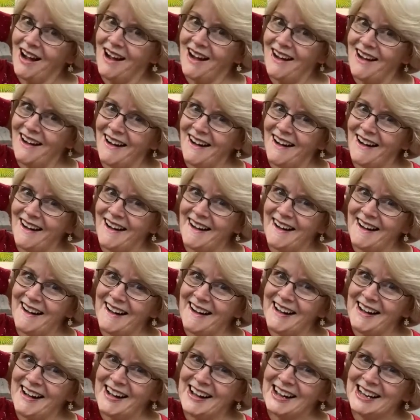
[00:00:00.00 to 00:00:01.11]

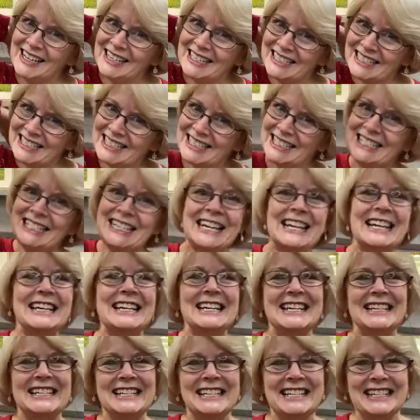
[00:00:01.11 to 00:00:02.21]

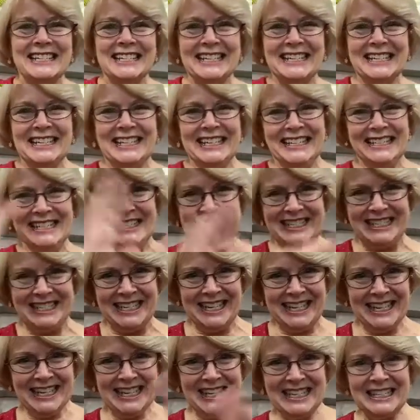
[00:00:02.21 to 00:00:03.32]
Unstick.
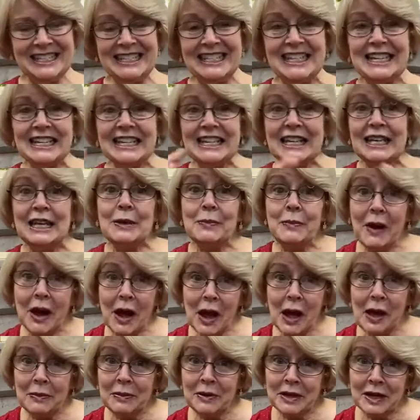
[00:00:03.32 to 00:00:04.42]
Sticky, sticky
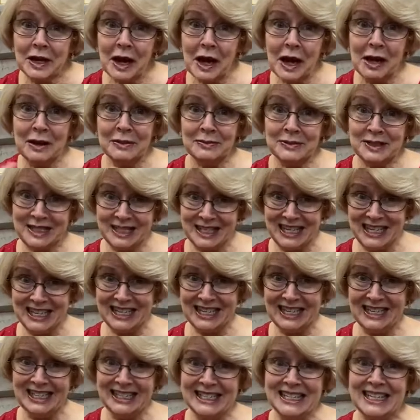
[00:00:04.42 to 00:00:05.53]
bubble gum,
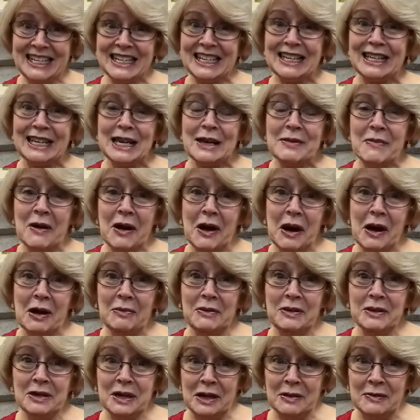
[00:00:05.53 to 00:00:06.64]
sticky, sticky
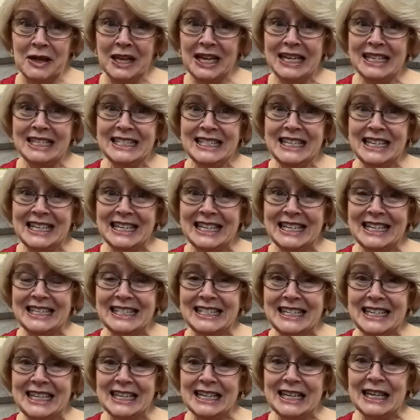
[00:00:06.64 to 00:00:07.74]
bubble gum, sticky,
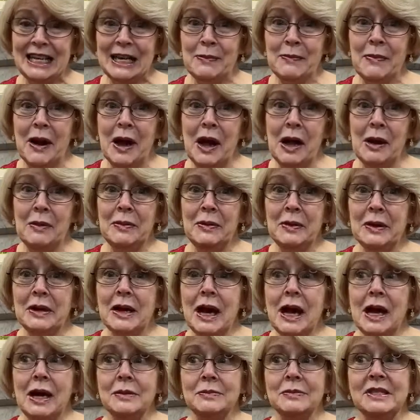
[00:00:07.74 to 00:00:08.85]
sticky bubble
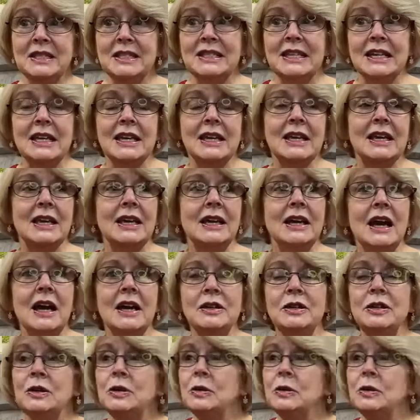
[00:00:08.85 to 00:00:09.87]
gum, stick it on